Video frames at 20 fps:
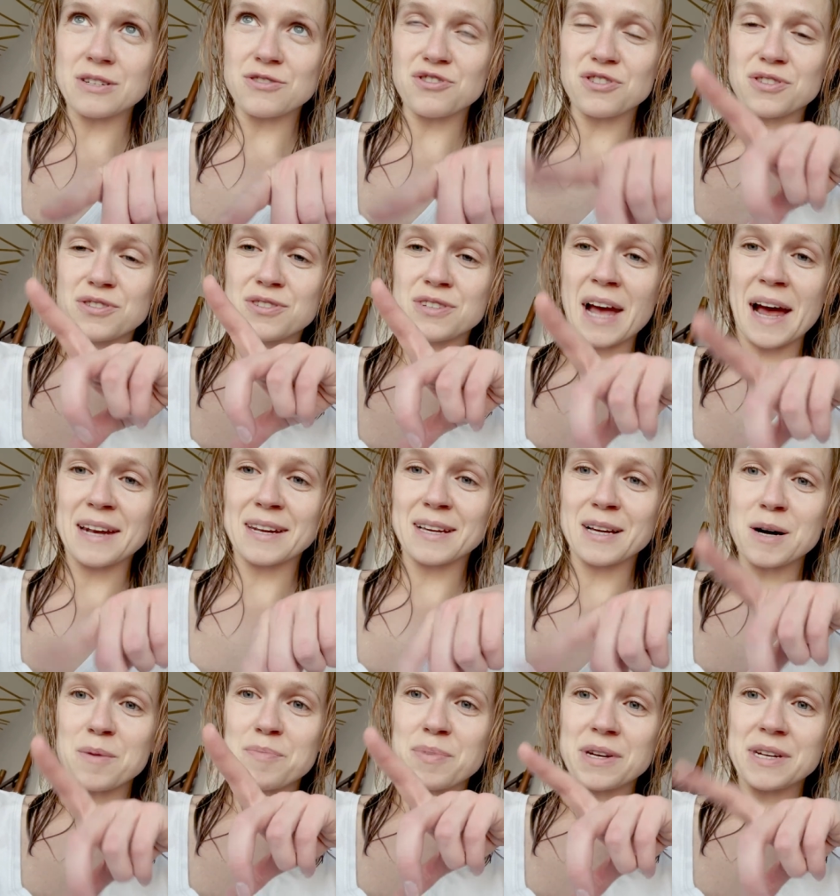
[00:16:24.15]
just standing
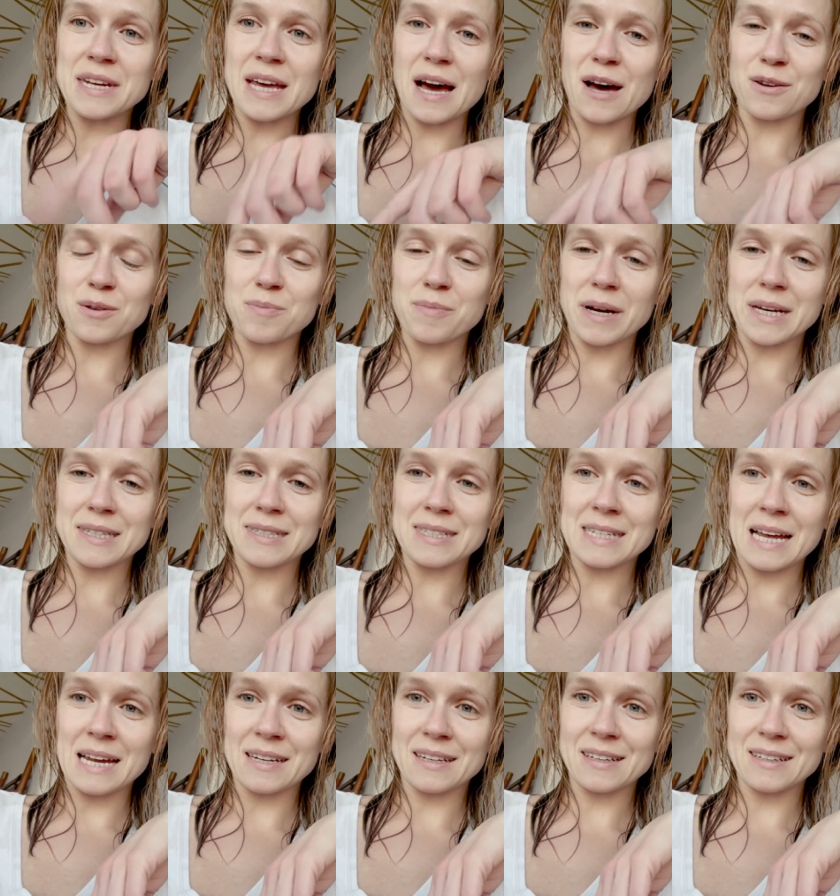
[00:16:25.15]
up and down on my
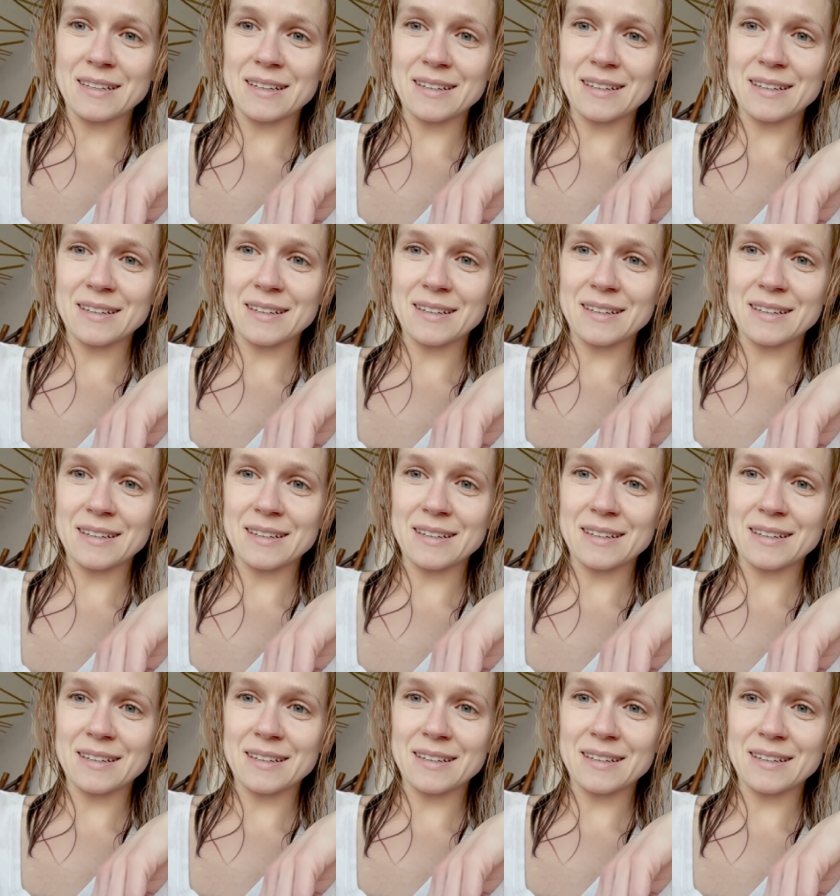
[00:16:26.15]
standing